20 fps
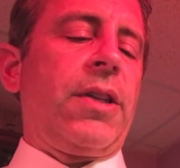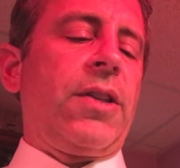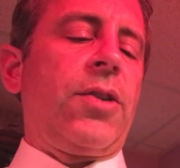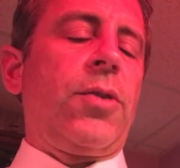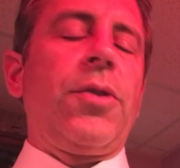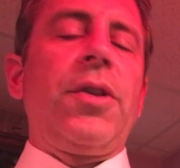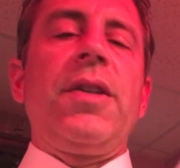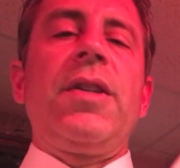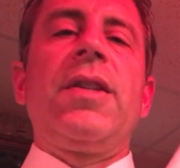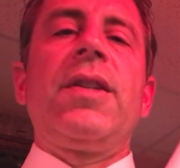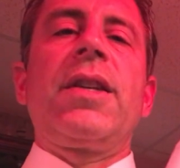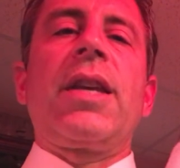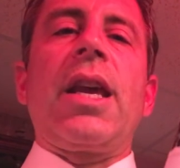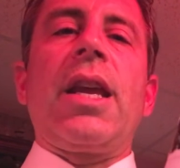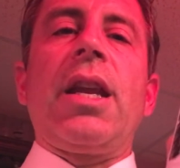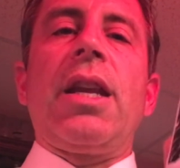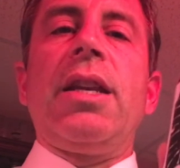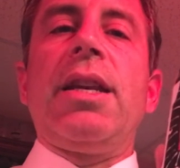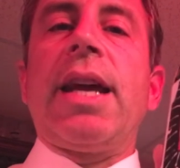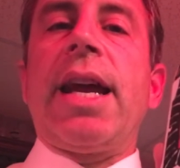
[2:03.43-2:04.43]
So this is again
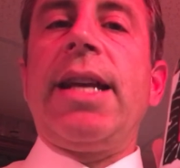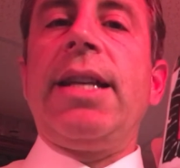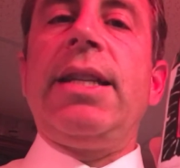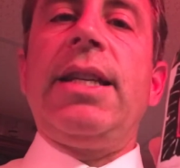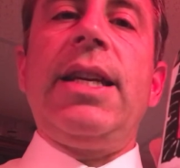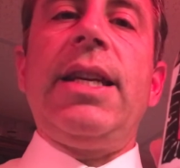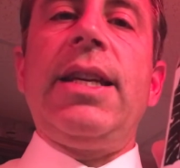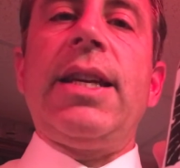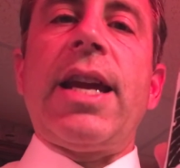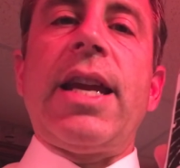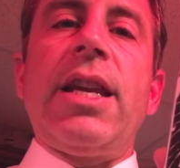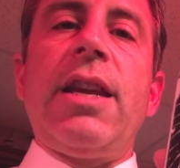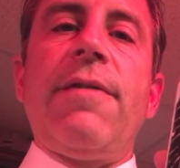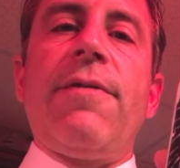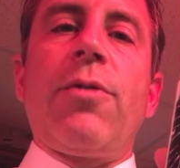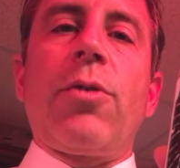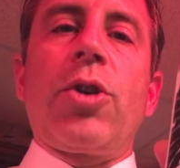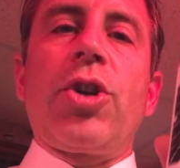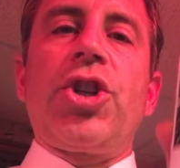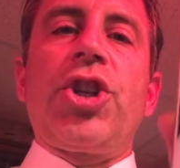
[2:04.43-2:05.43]
a
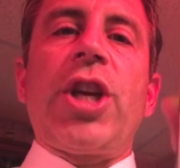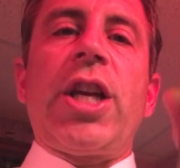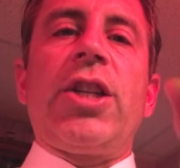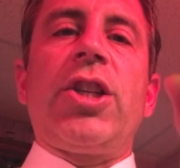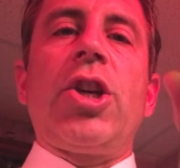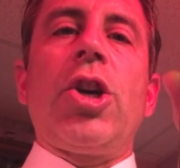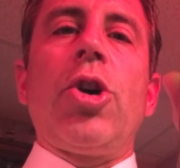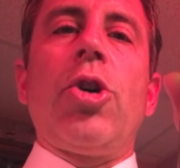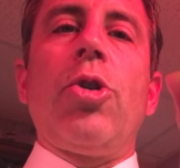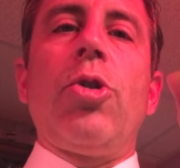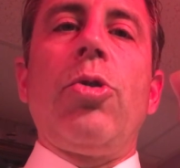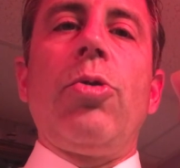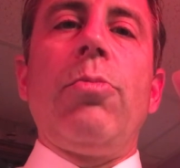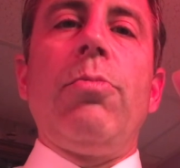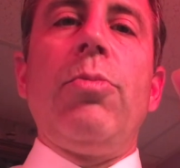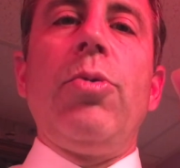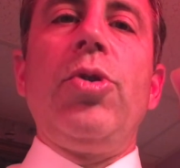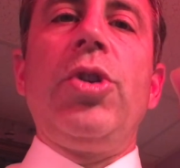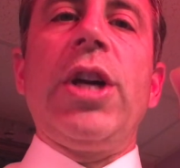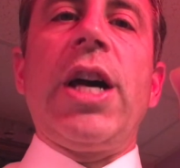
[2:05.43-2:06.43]
1994 Chateau
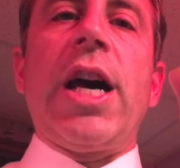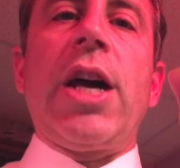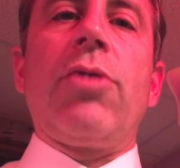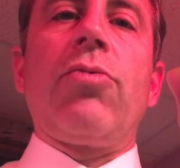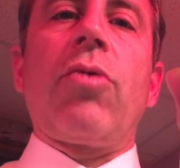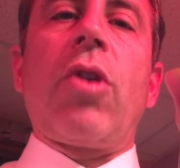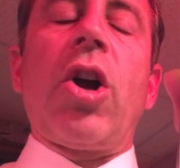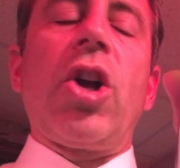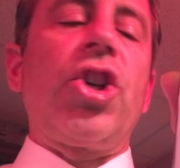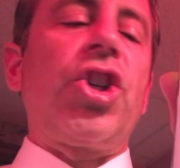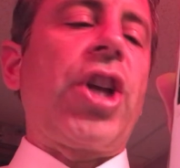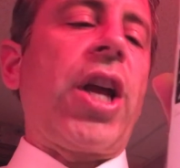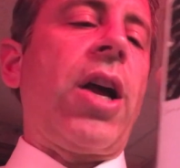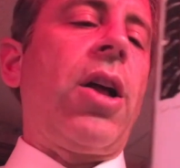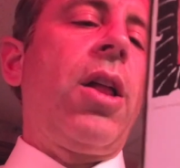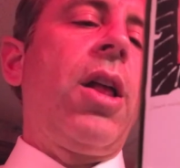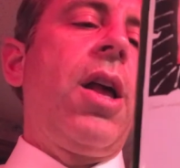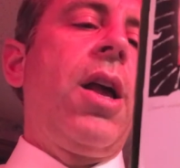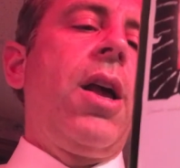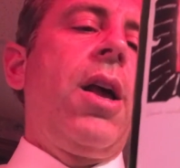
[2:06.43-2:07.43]
Mouton
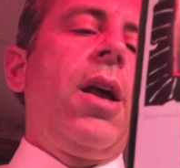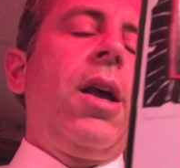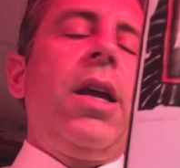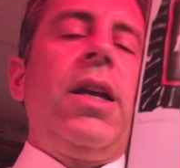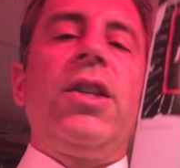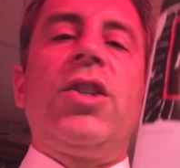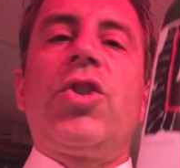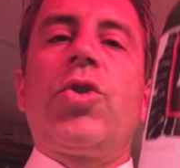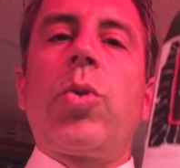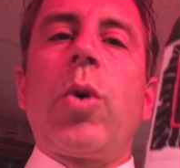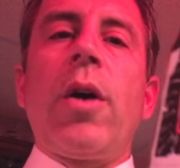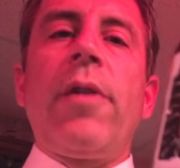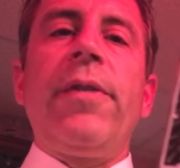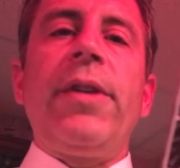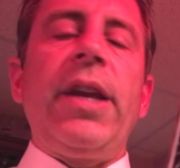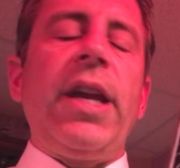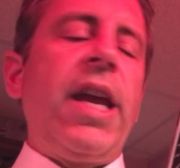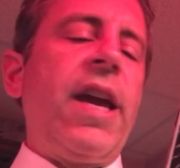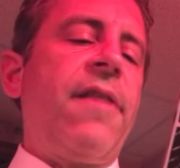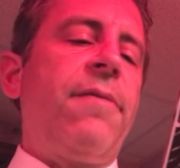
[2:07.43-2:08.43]
Rothschild. It's
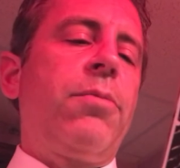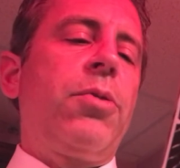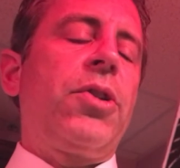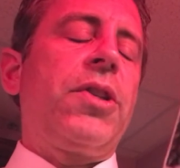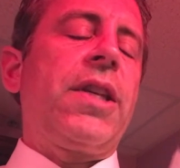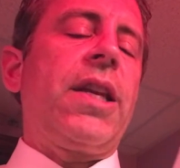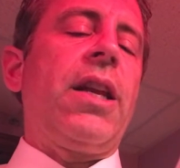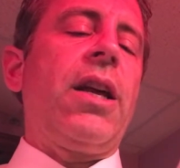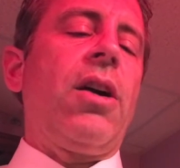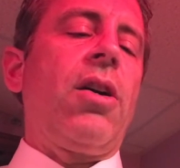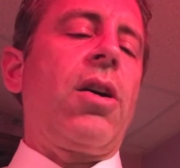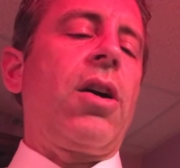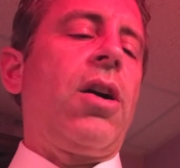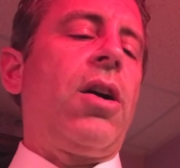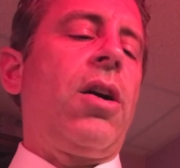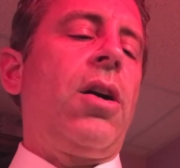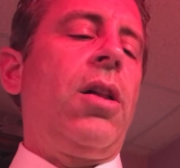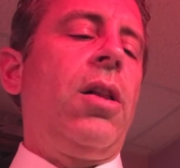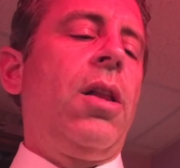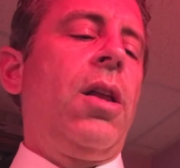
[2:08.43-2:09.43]
12.5%
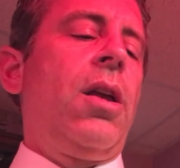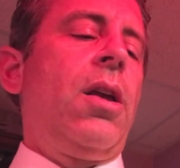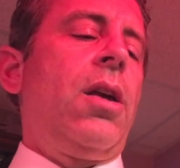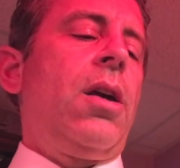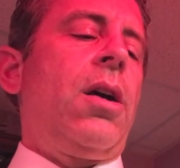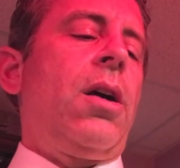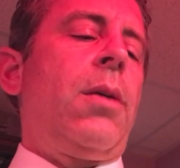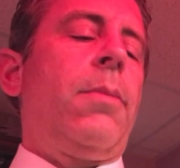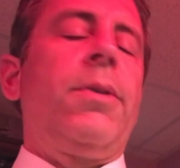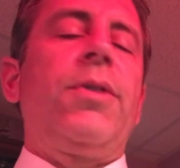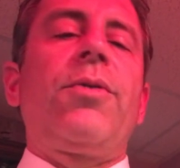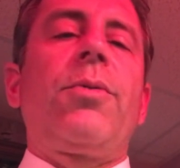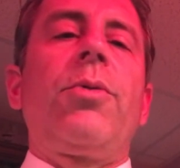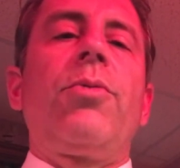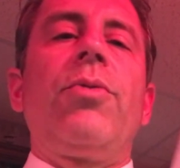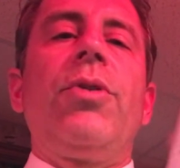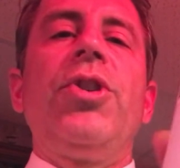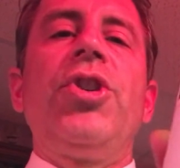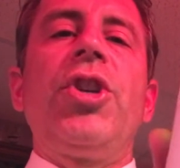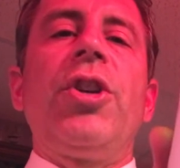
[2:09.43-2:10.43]
alcohol. It's from the
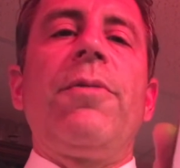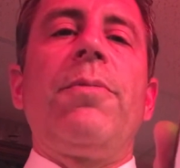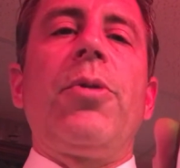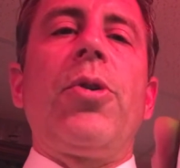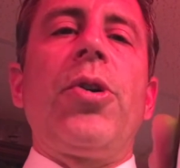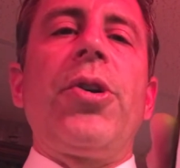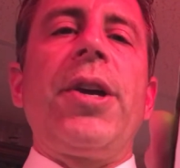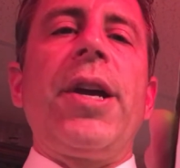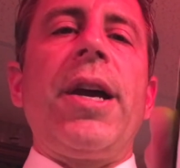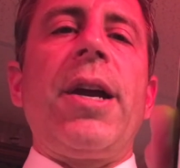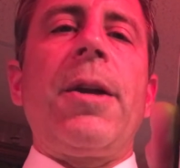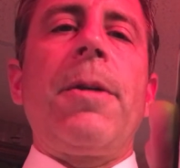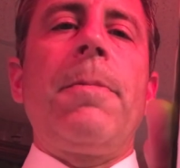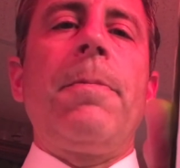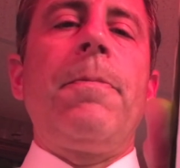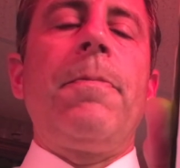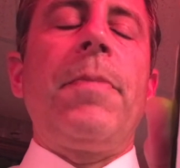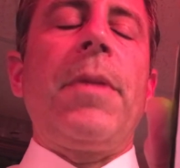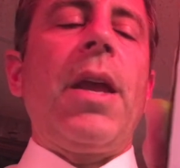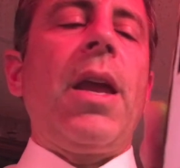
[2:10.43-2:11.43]
region of Pauillac,
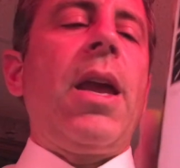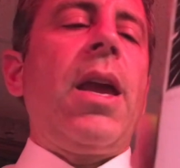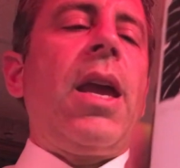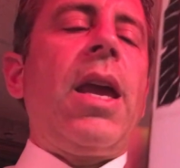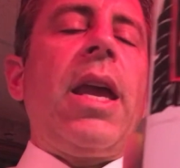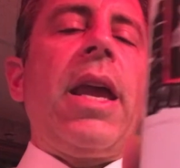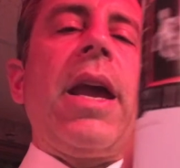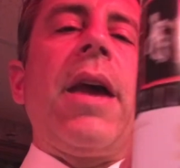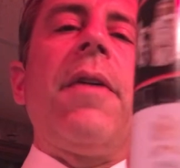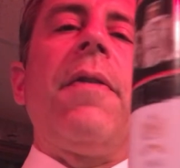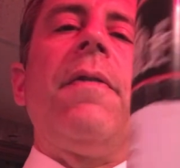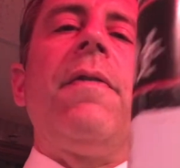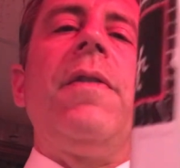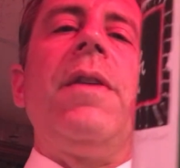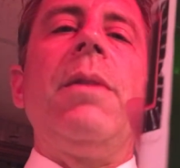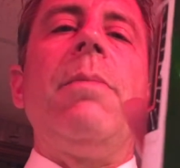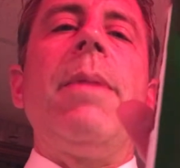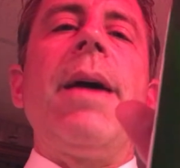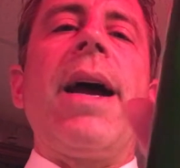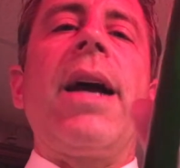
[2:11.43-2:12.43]
and
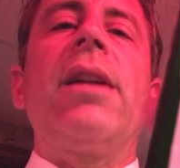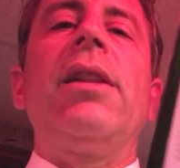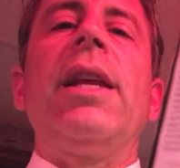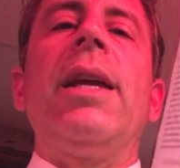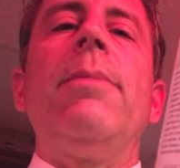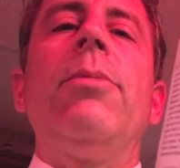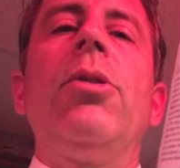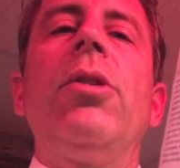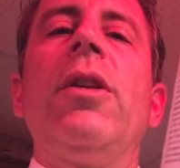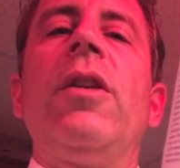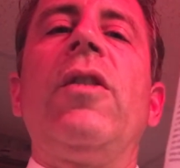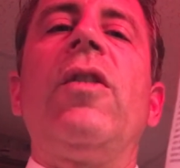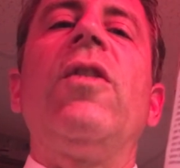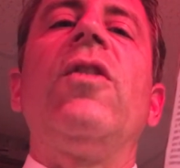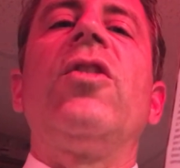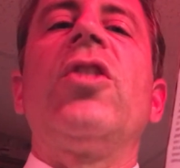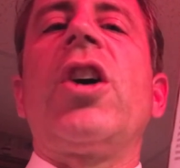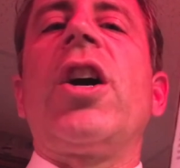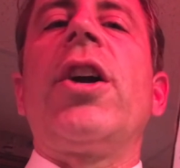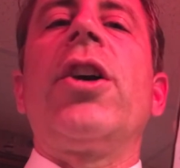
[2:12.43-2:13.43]
the back label is
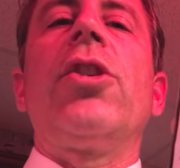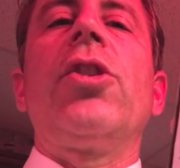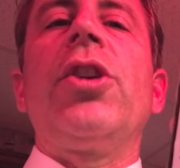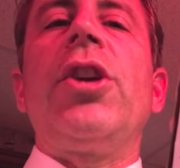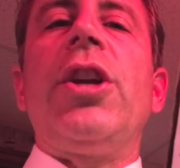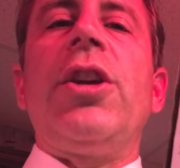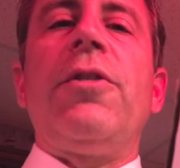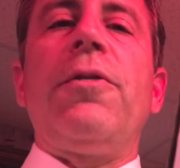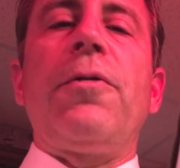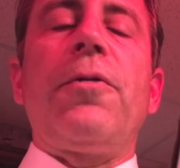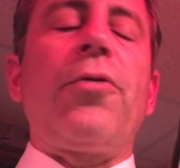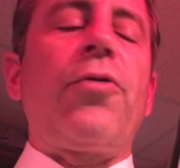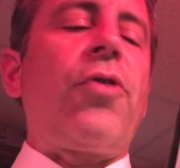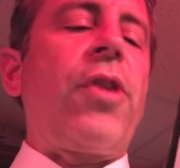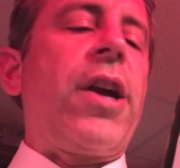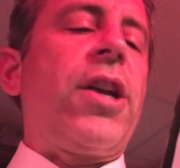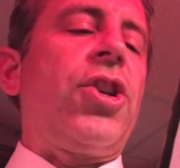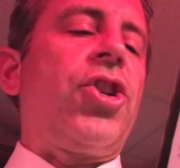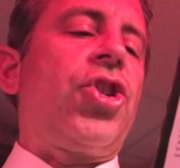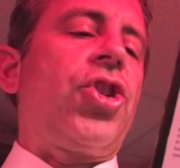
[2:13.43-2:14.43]
entirely in
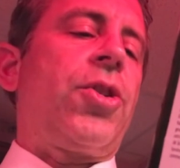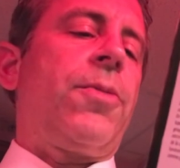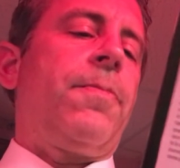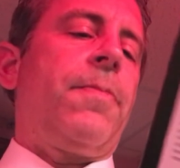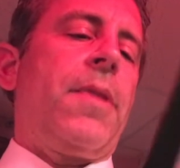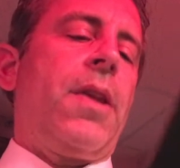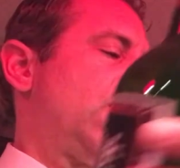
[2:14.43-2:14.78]
French.